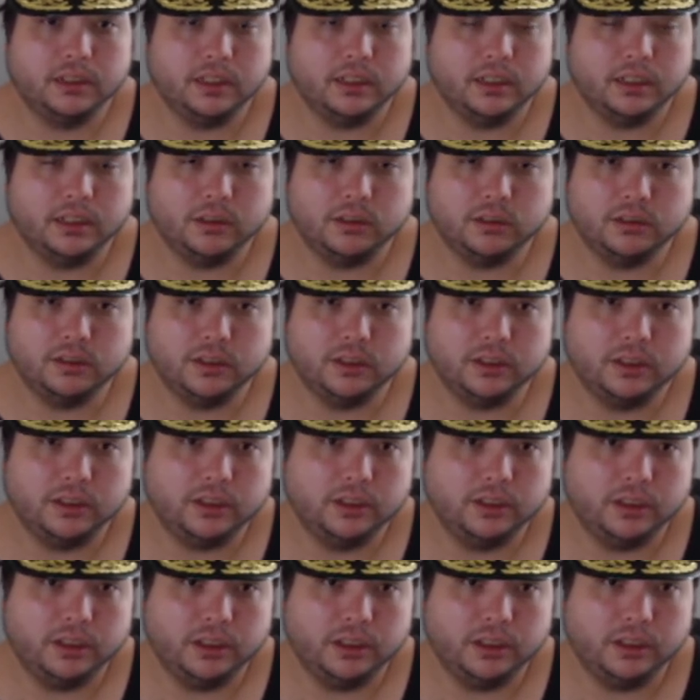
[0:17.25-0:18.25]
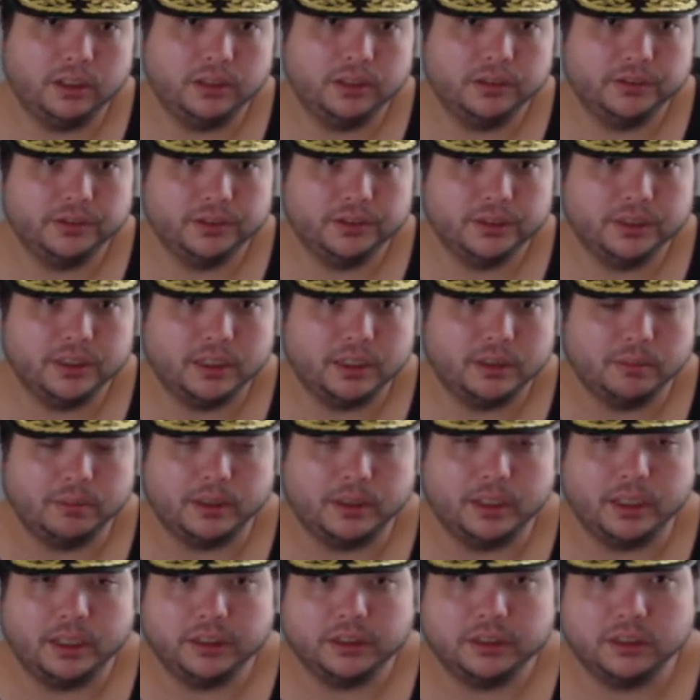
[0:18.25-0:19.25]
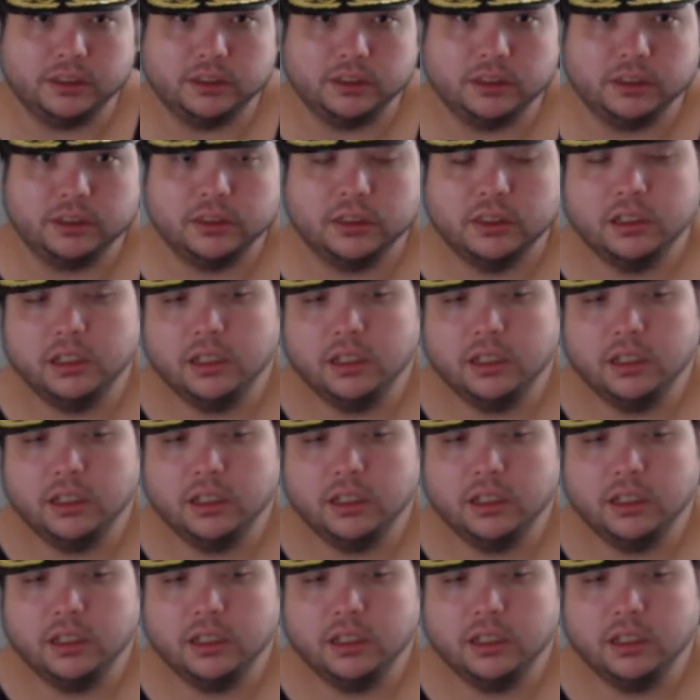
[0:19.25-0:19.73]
and also the New Year celebrations.